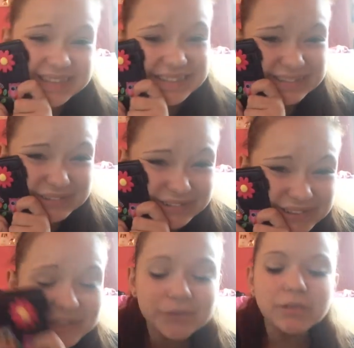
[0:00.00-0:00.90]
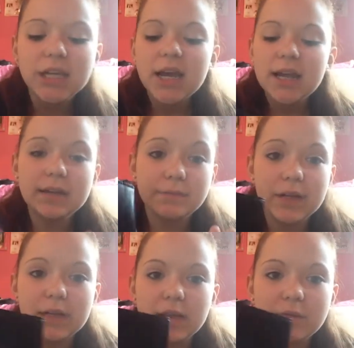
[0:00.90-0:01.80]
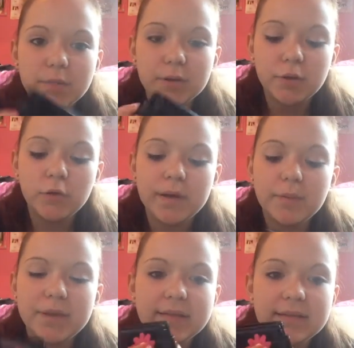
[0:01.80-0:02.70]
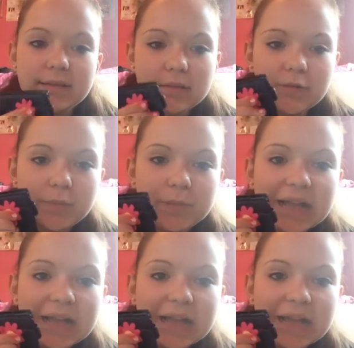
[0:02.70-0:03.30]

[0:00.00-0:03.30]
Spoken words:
is so cute. I'm really going to have to hurry up. It's just